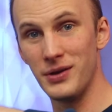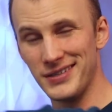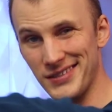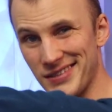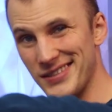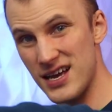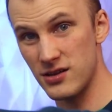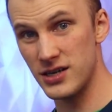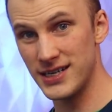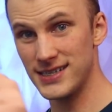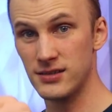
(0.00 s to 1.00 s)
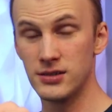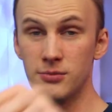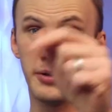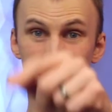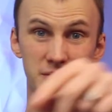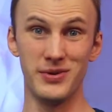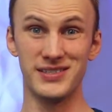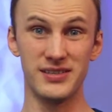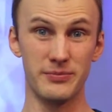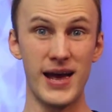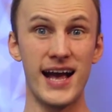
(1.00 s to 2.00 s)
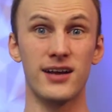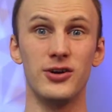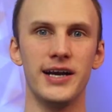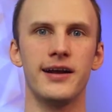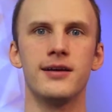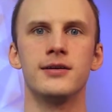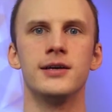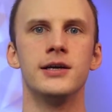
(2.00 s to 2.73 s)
basic set lighting, maybe some basic backlighting.